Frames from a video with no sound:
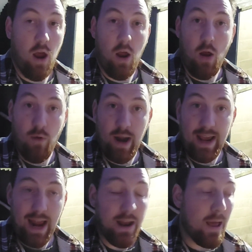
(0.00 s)
I'll run it
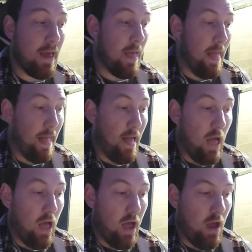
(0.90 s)
again.
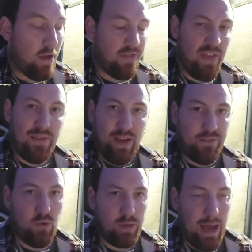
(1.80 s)
I think that
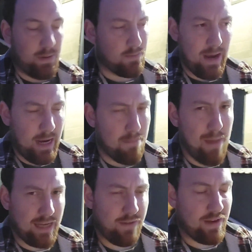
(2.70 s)
fuel tap is making a
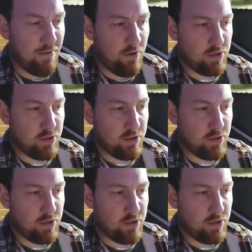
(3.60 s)
massive difference.